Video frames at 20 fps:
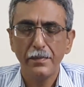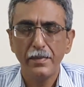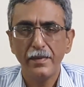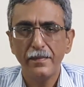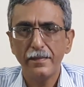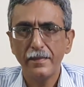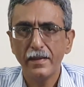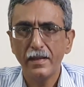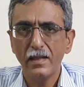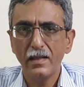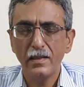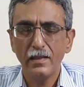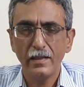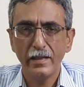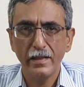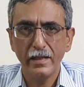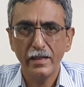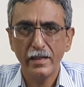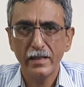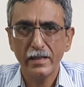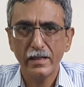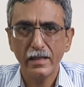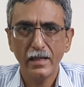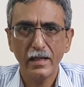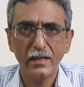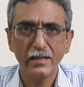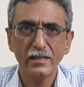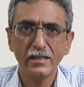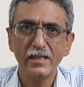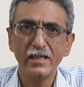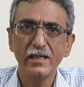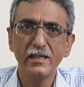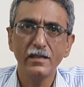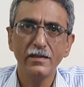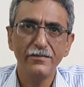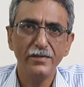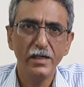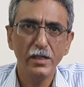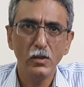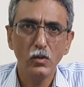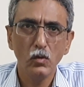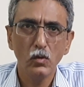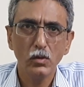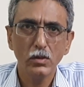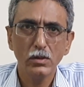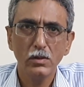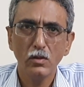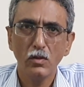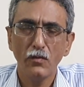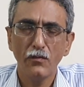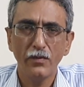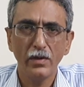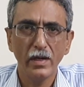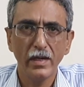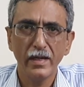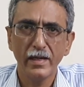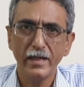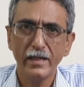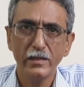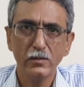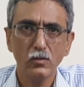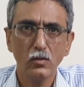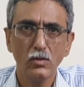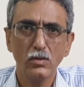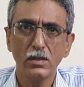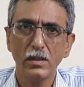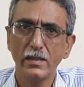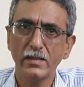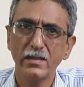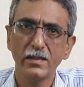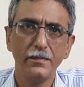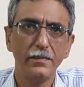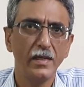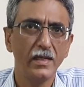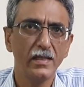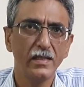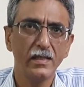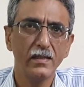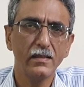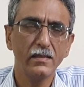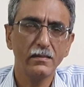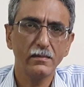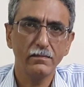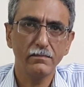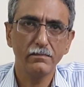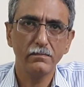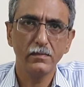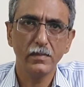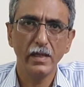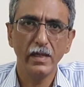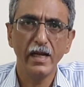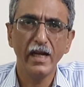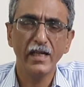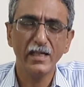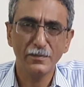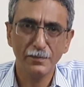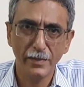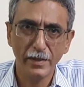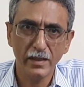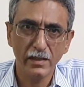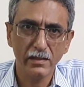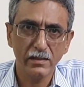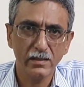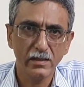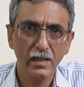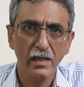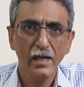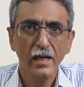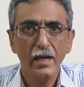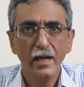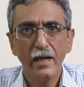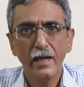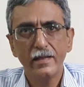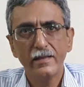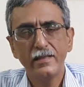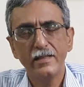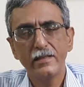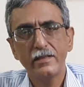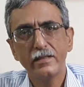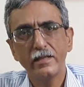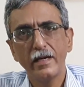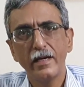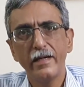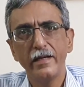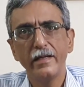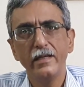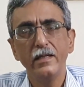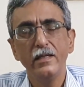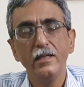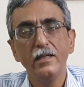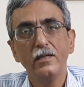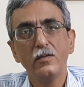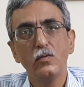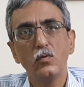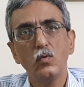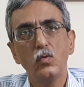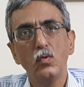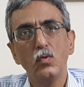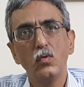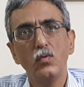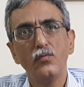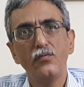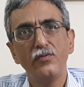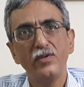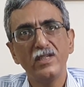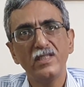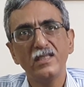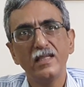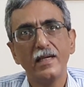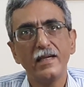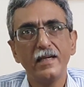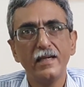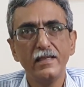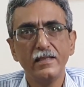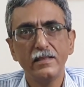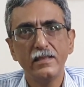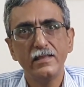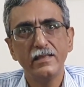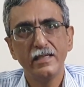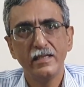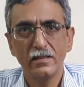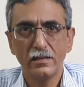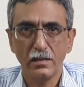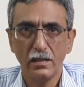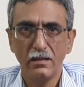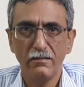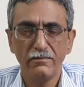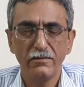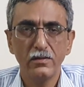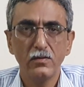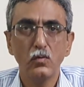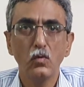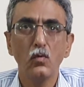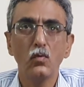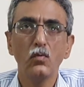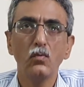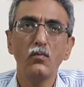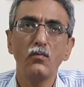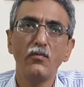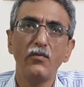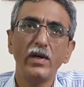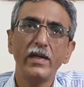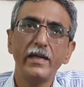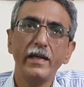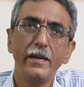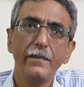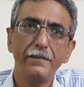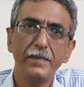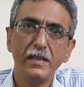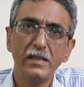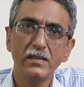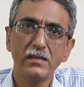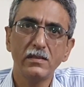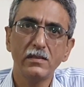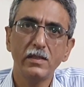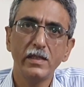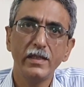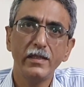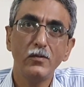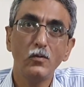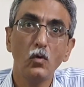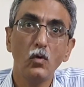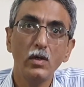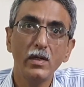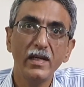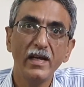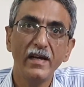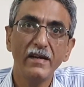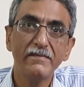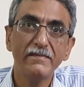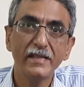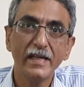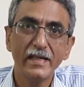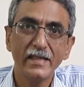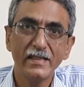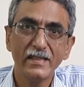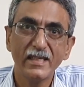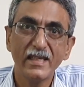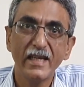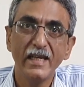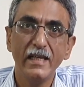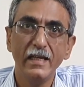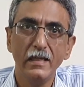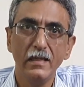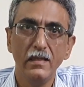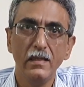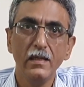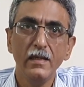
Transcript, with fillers: People here are seeing the videos of Ernest or some other experts, and they try to fix the guns themselves. So what happens? They don't have that skill.